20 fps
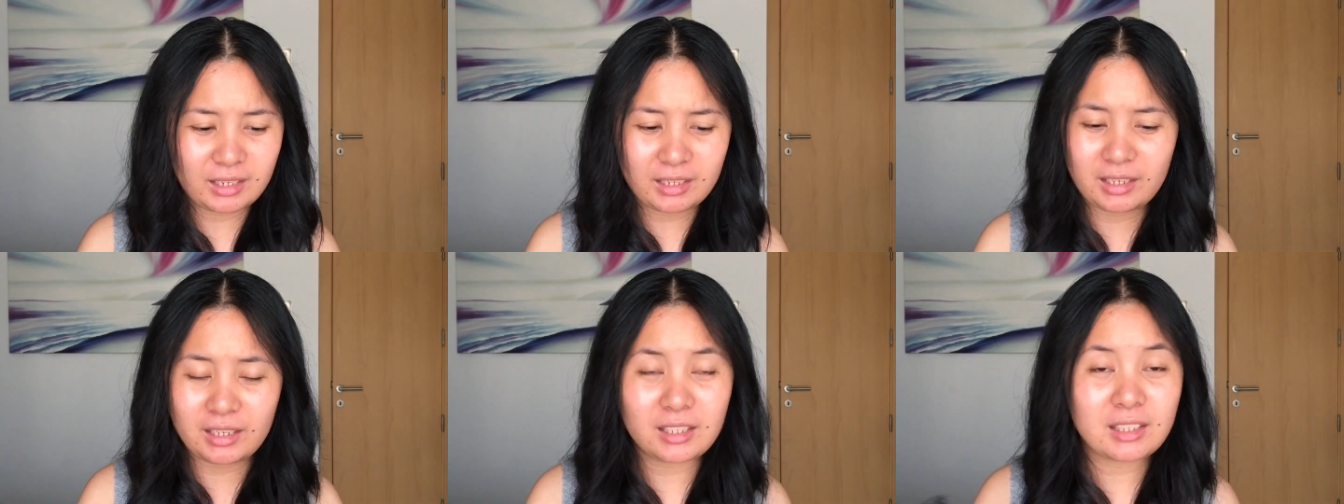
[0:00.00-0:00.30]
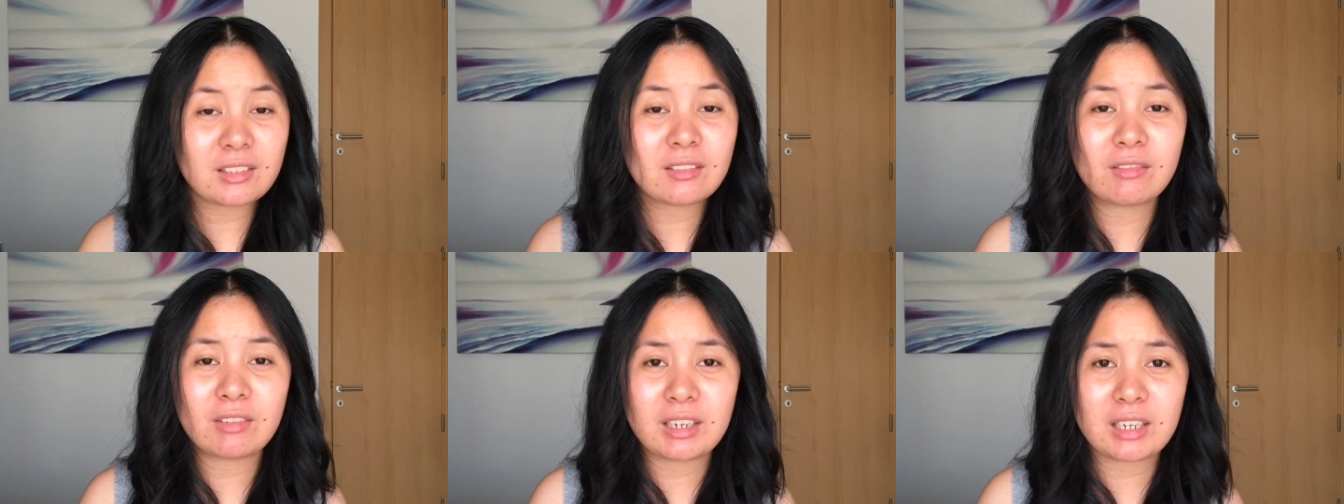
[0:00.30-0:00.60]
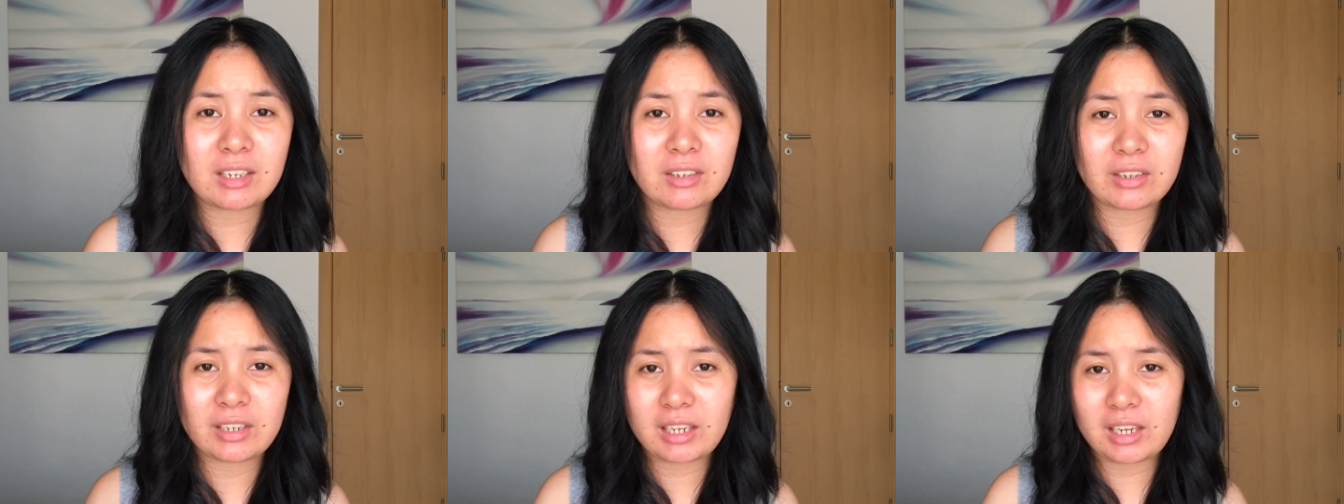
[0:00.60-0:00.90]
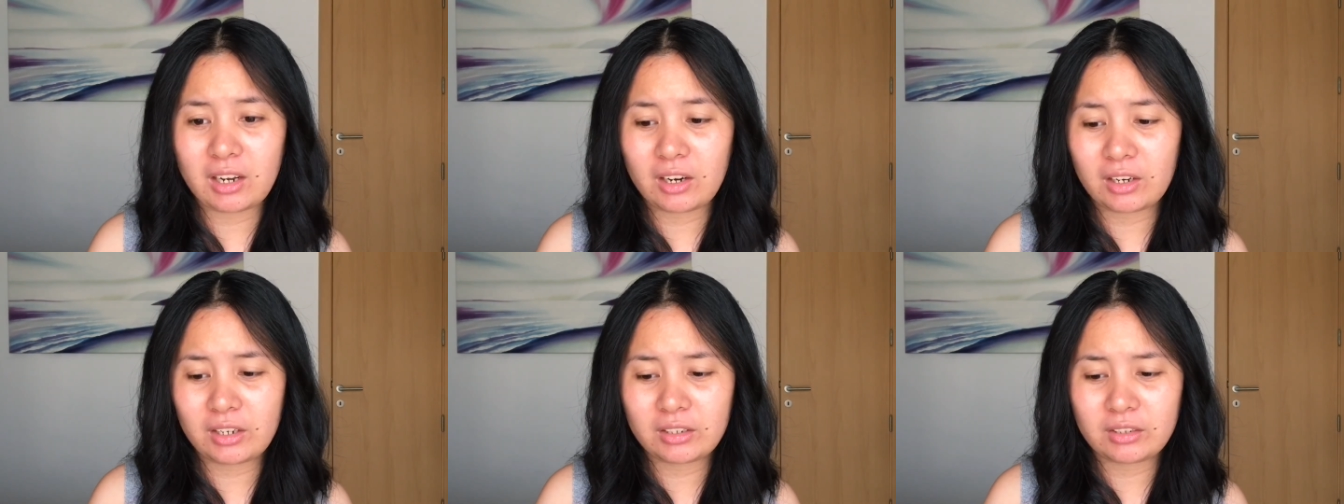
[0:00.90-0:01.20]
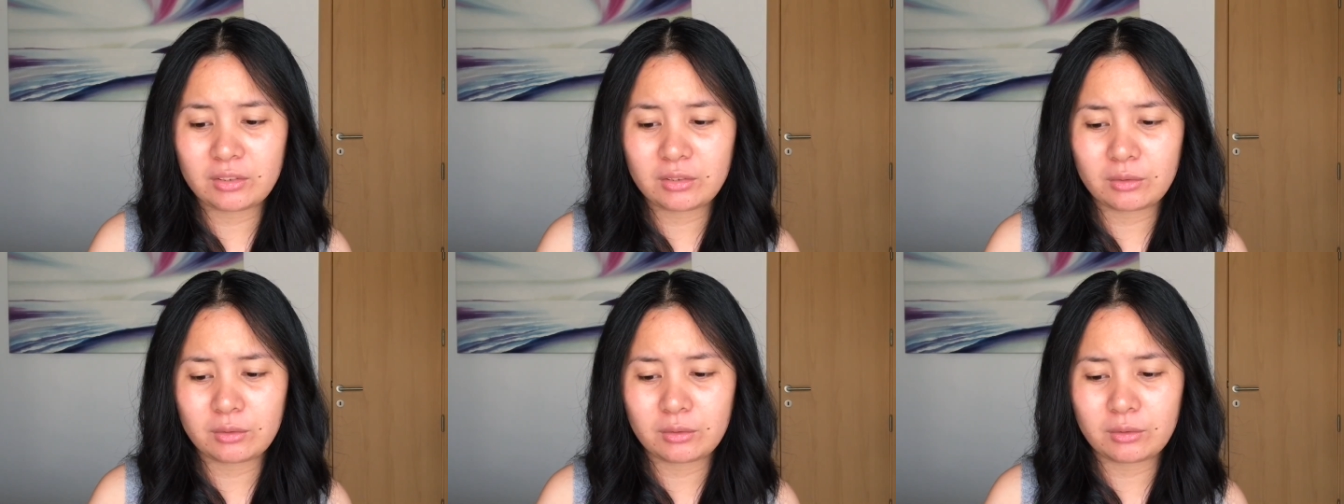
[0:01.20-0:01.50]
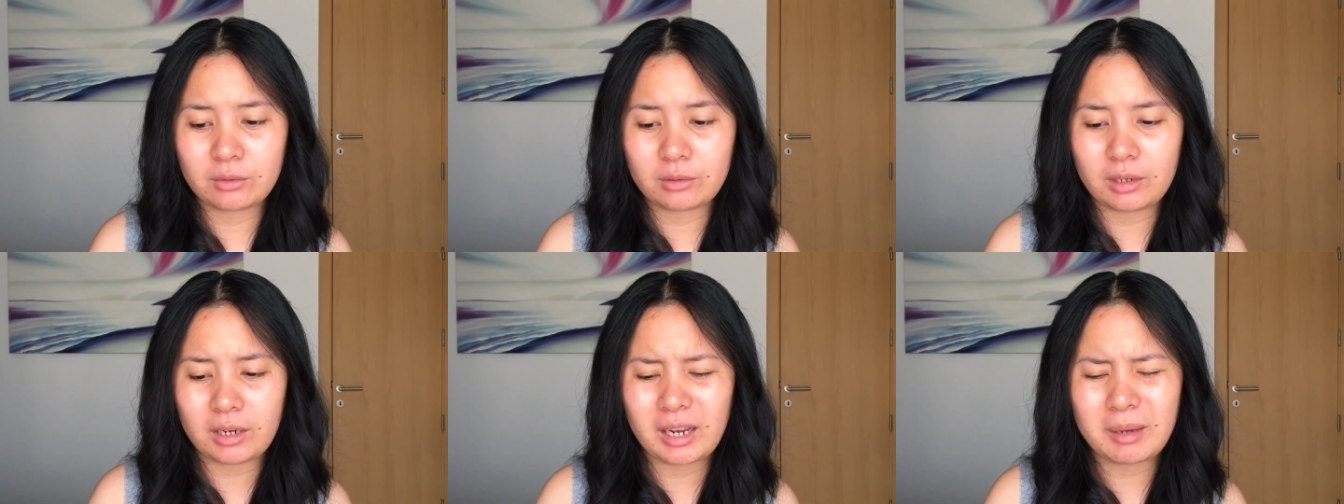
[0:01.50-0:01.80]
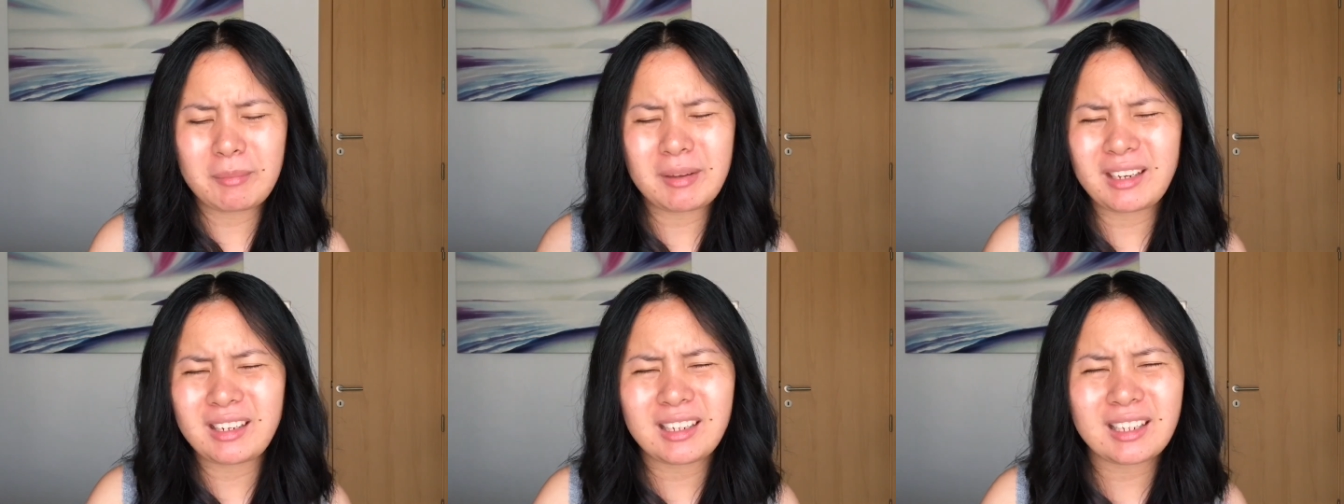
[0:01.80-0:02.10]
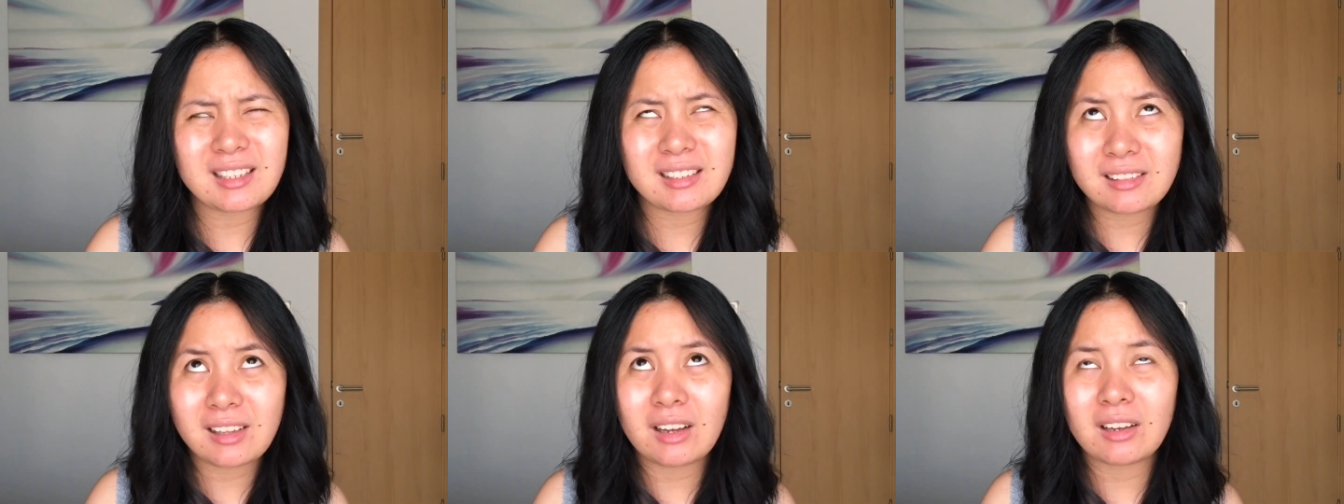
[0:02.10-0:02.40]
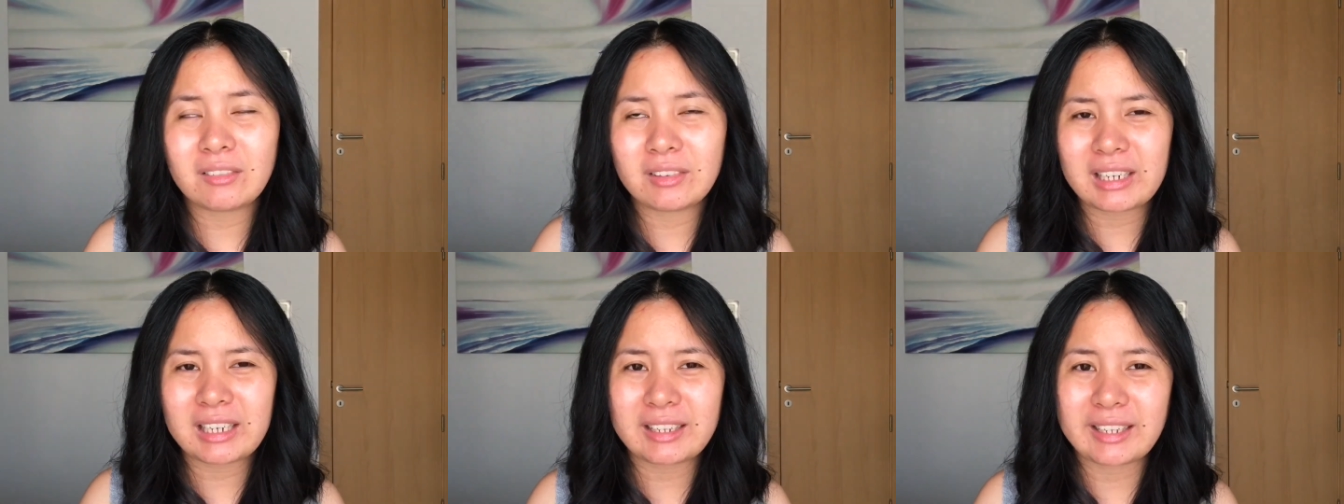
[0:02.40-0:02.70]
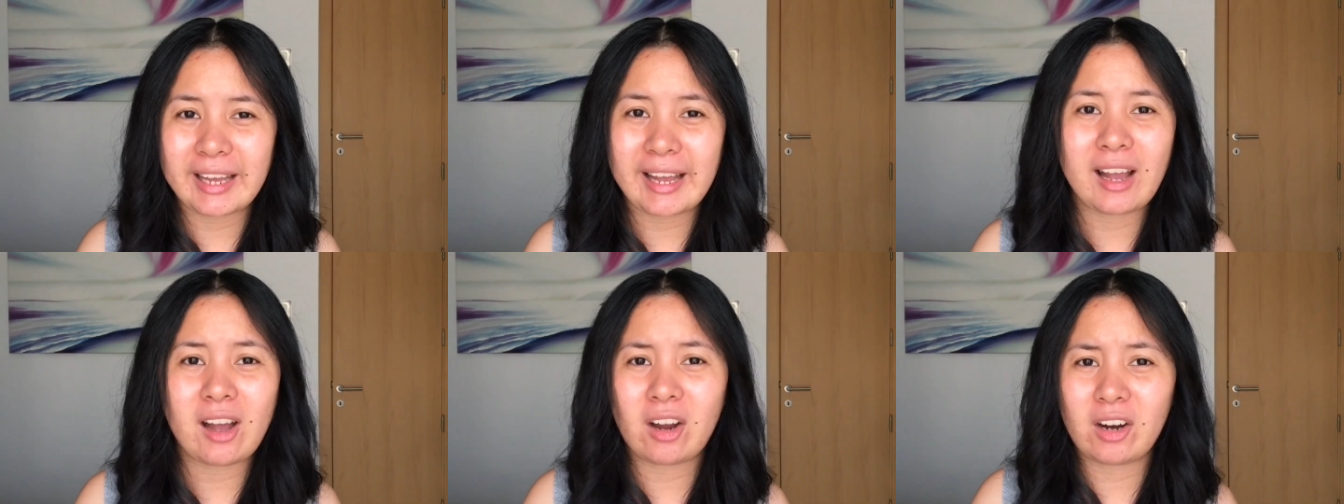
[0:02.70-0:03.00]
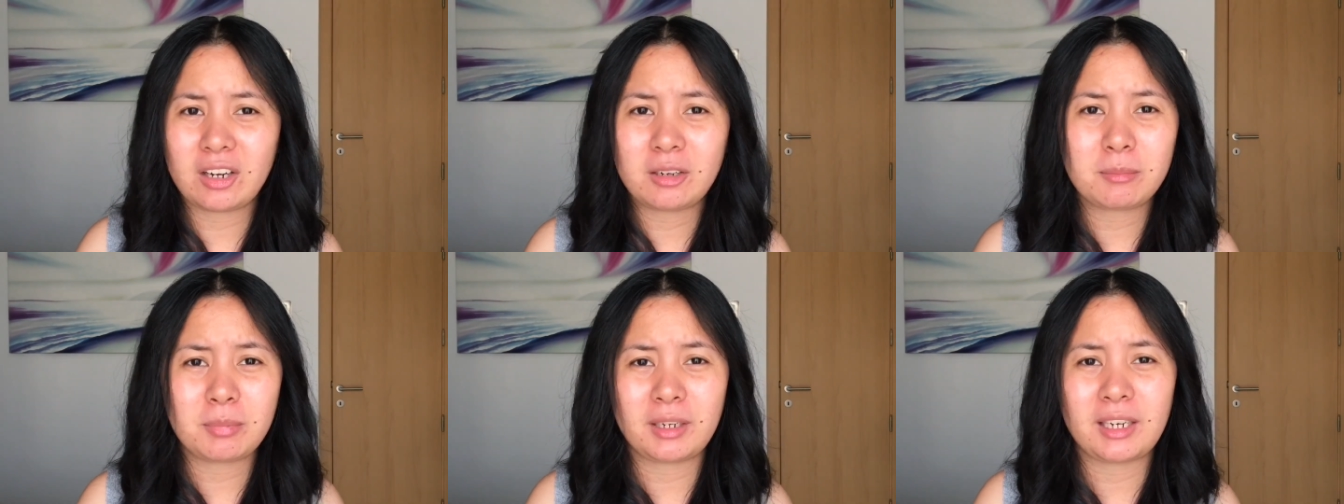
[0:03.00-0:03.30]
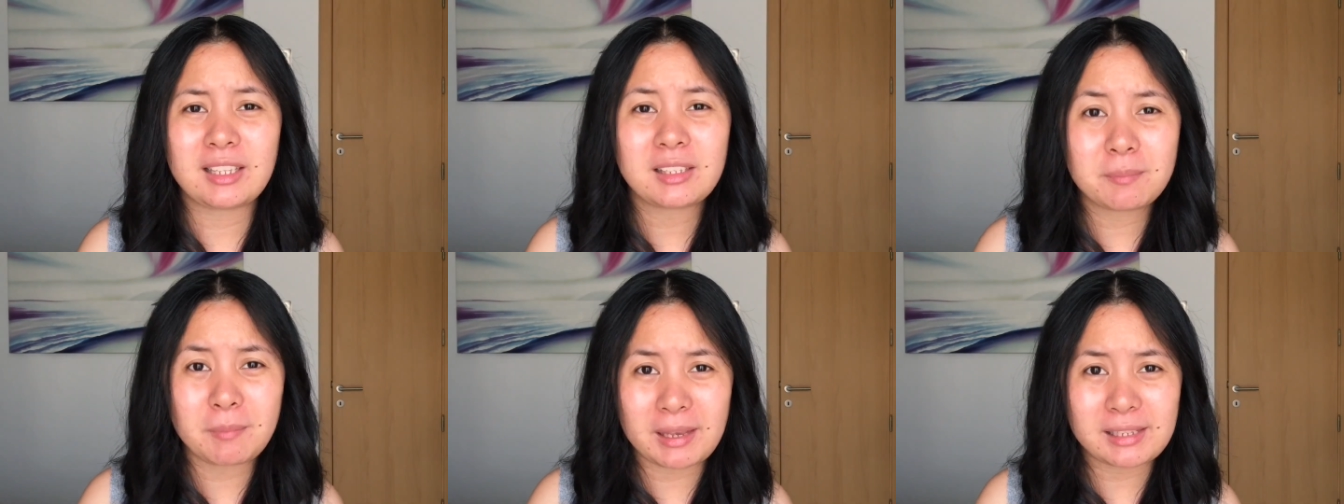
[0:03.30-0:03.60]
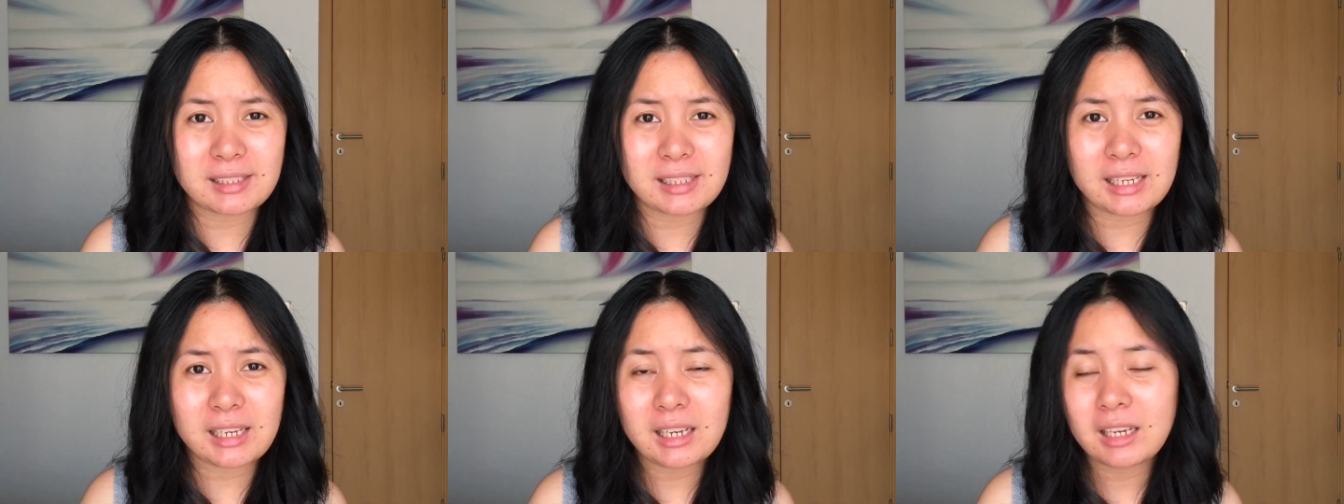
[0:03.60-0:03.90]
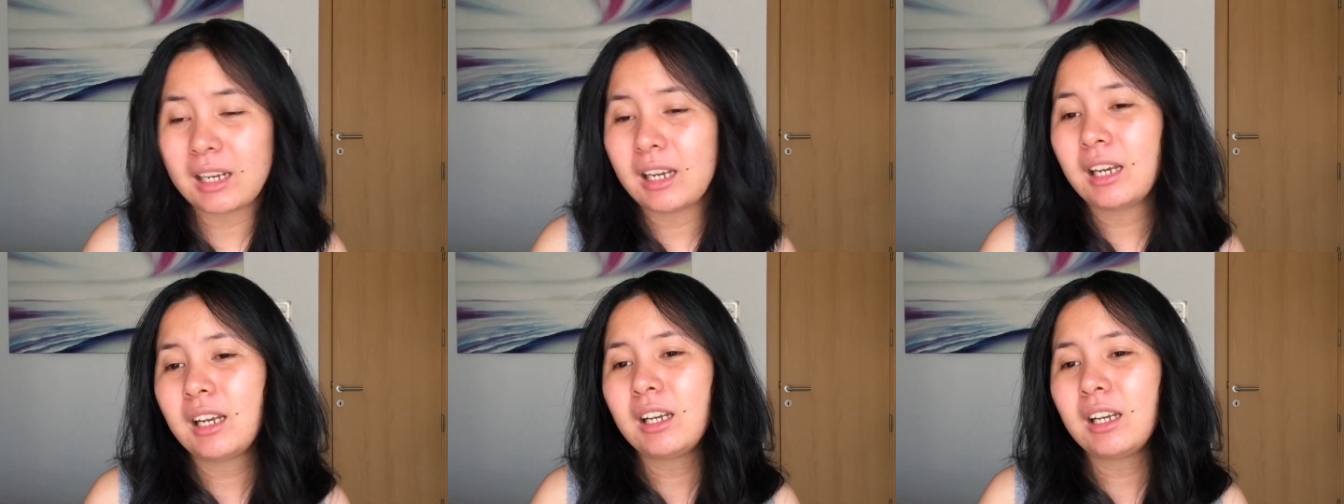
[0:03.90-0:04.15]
it's really hard to, I mean, it's not really that hard, but it's messy.